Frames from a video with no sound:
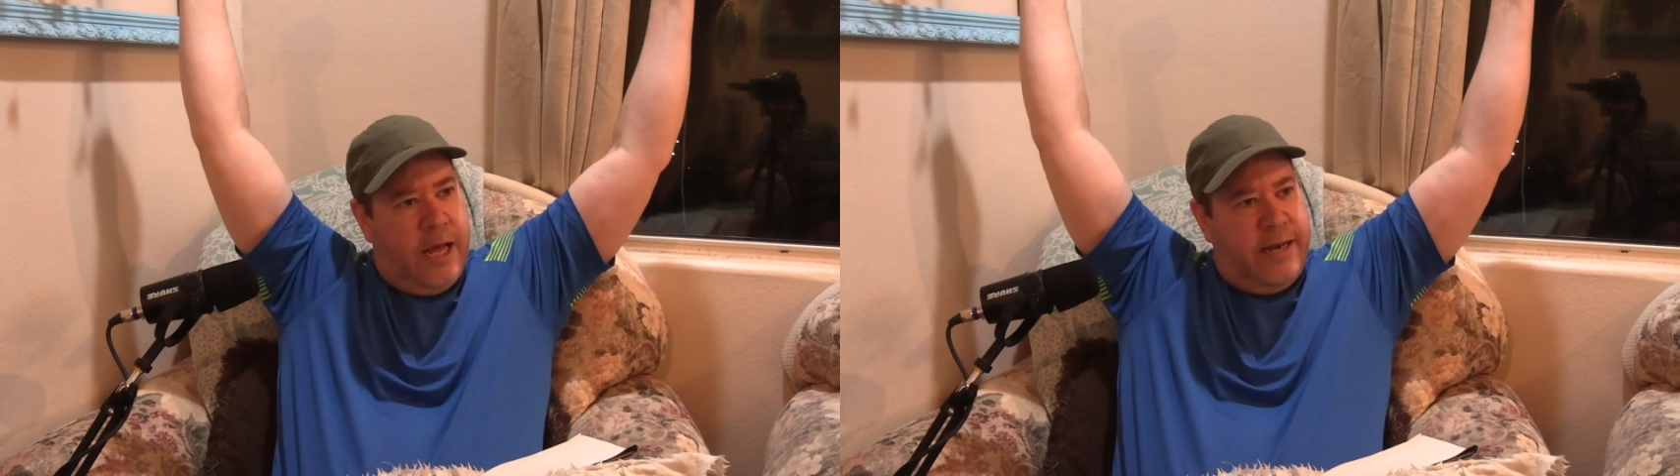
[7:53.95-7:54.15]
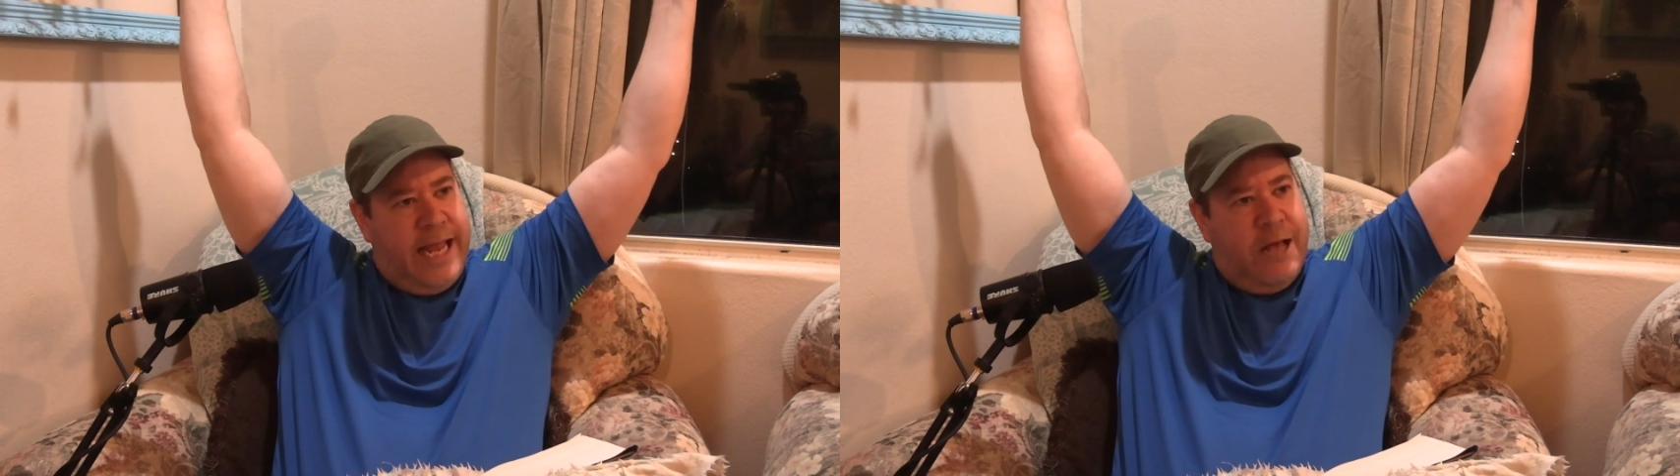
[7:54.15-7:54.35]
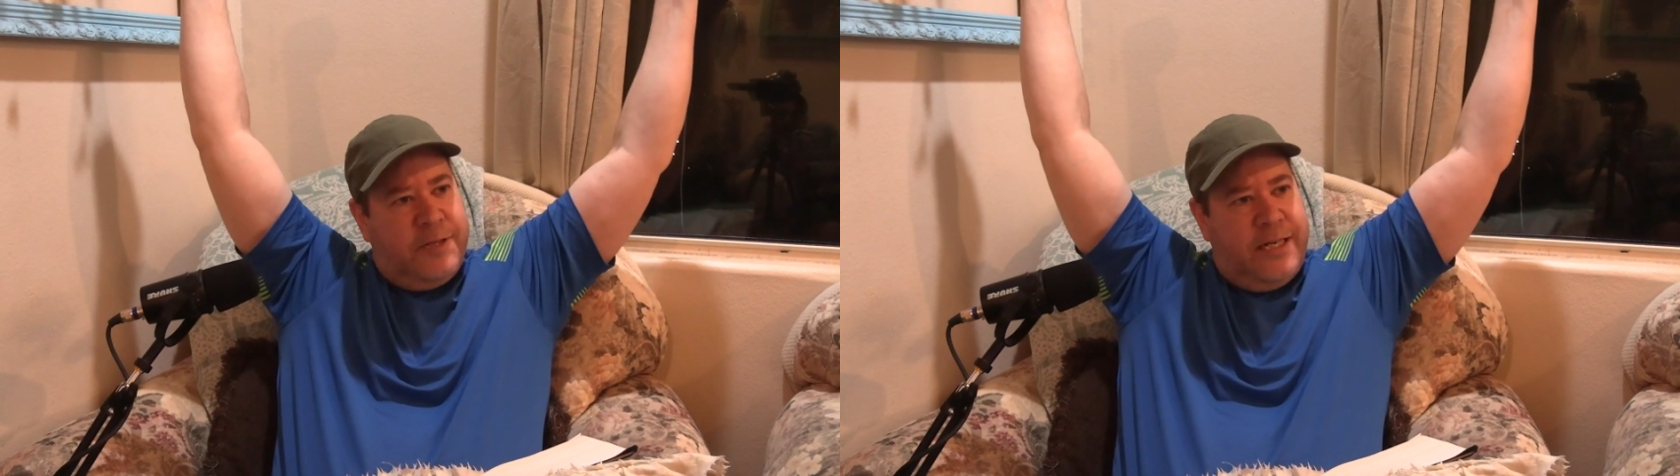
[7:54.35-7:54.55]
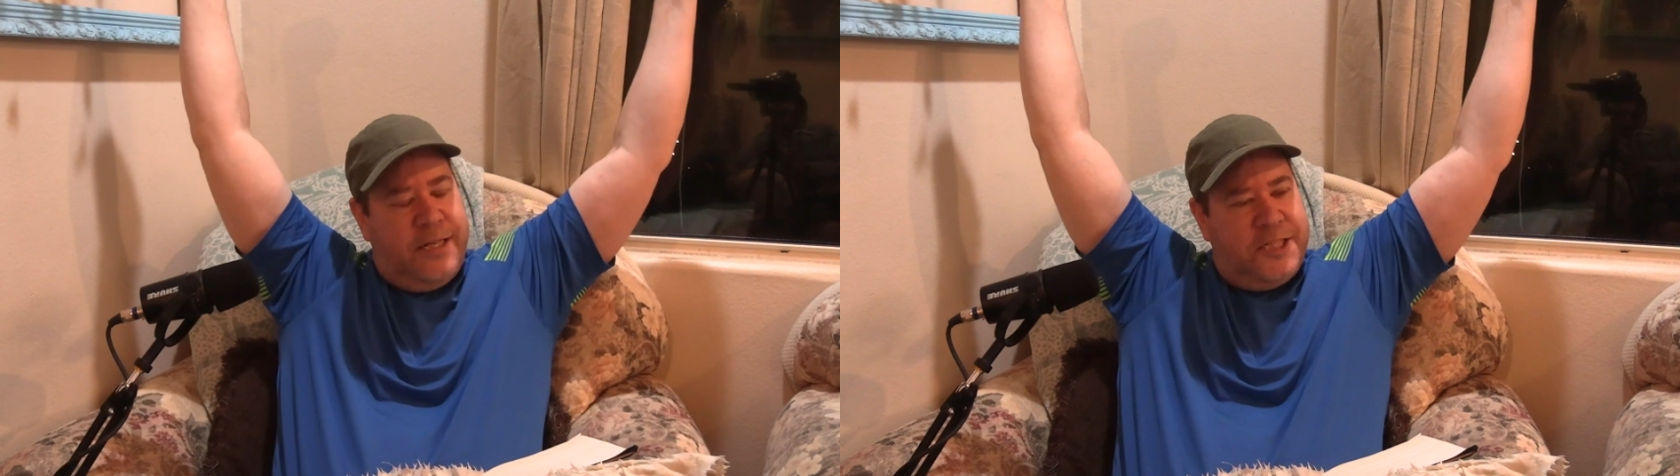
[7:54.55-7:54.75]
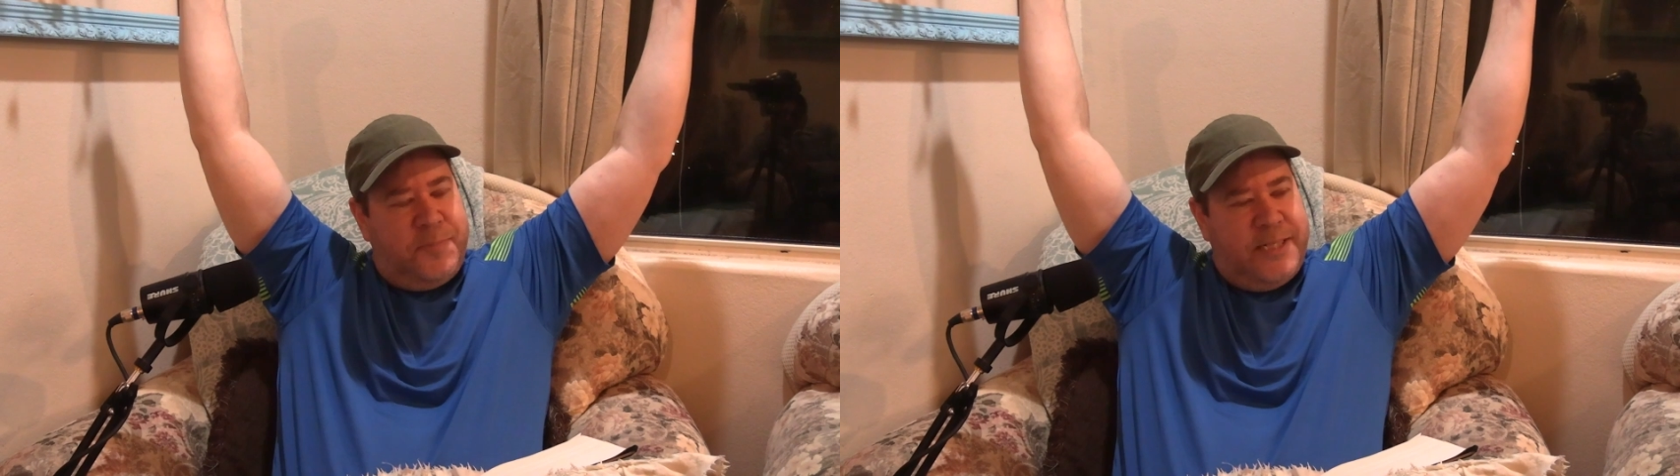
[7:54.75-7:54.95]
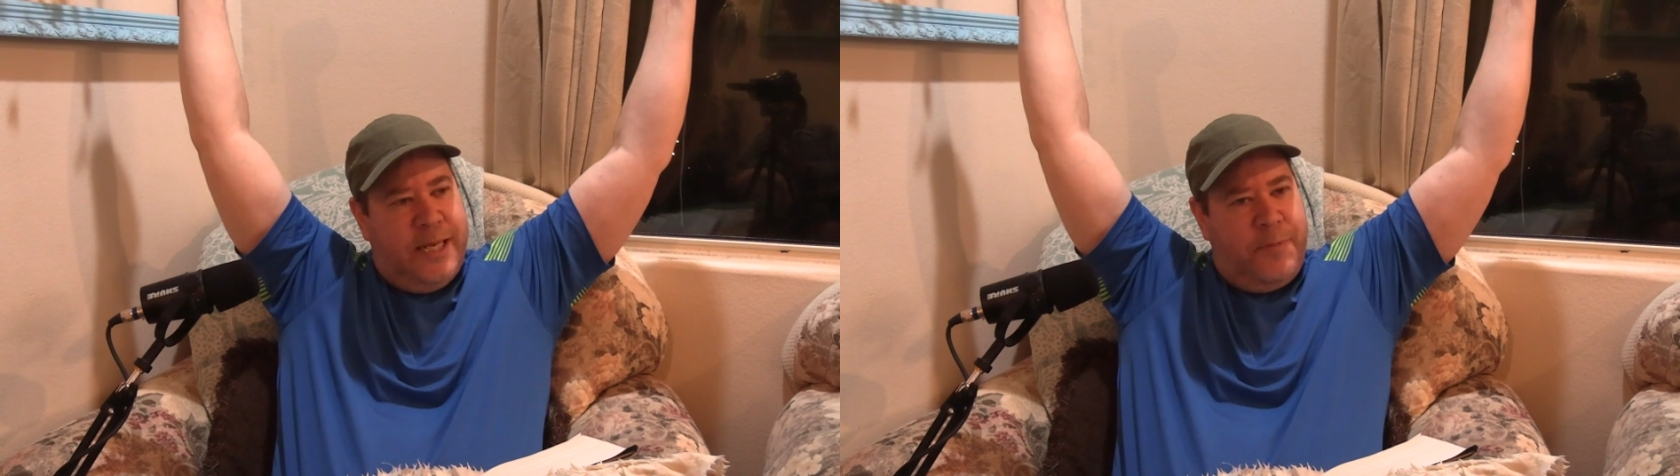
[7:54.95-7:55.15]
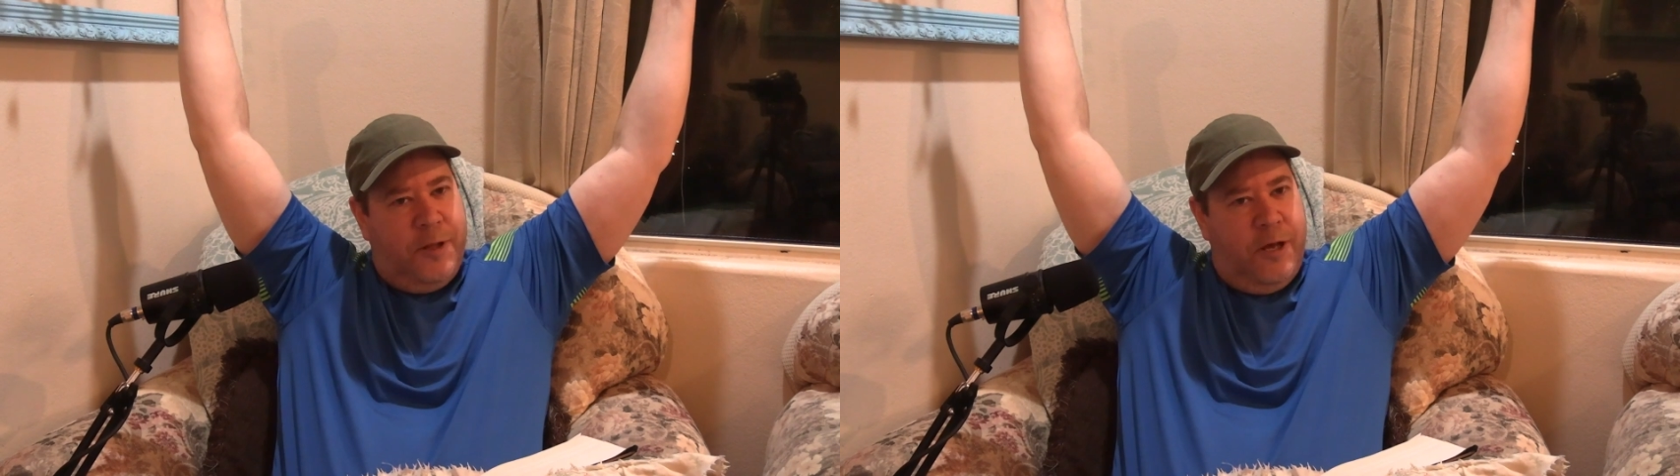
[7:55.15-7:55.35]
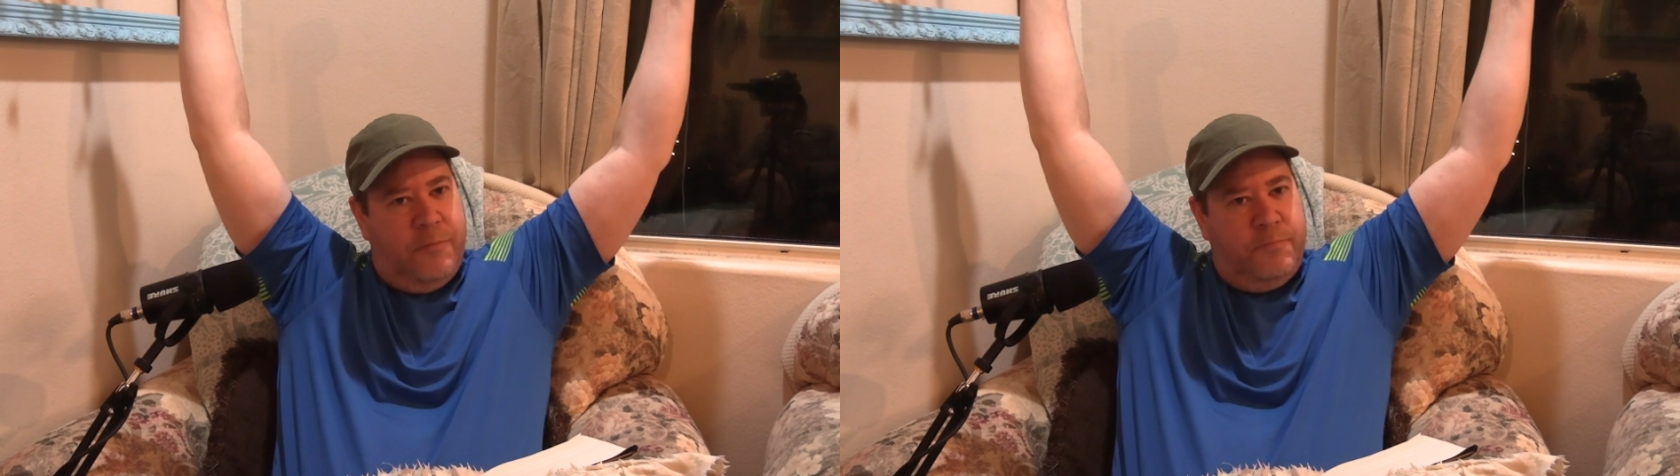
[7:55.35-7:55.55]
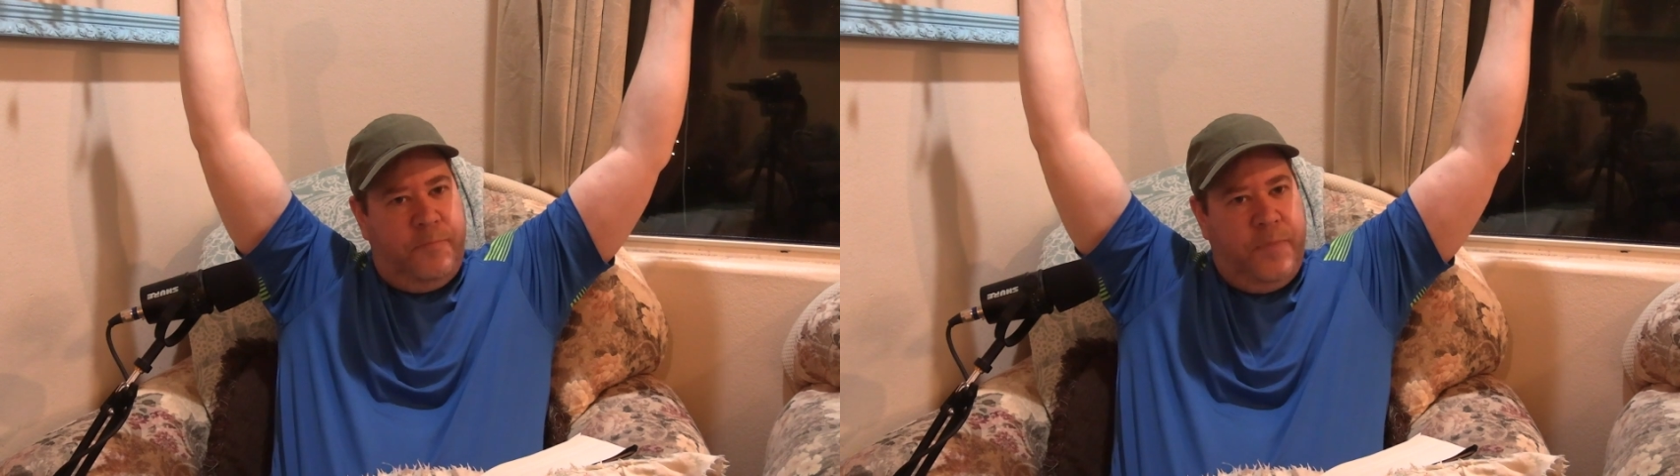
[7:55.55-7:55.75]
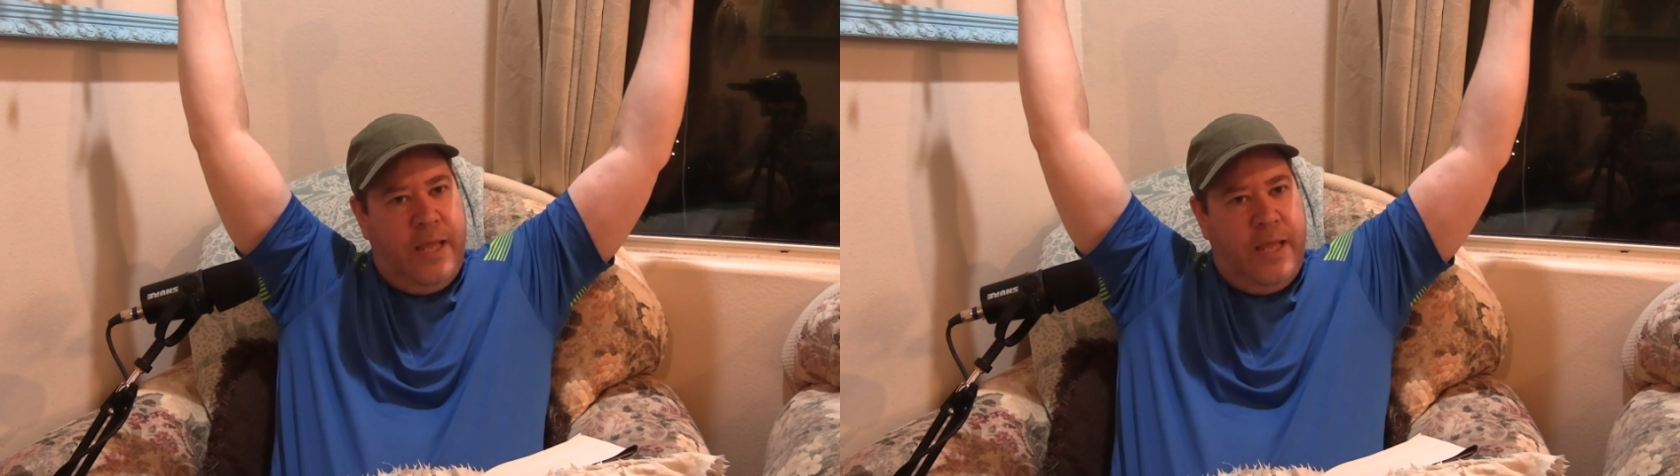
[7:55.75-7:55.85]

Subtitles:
nailed into this patibulum,